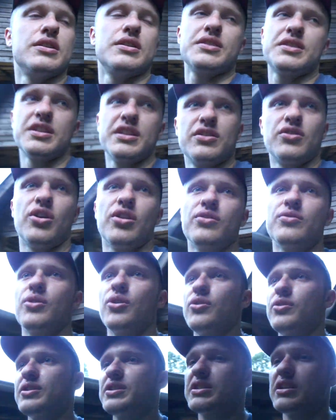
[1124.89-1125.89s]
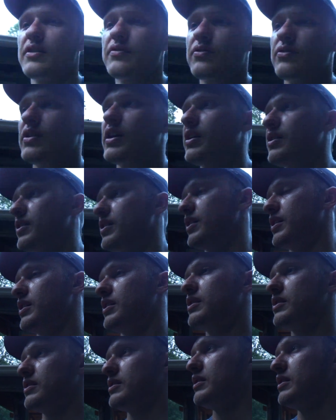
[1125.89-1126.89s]
seeing all the rotary stuff around
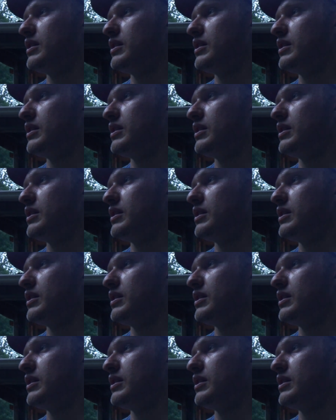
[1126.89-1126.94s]
here.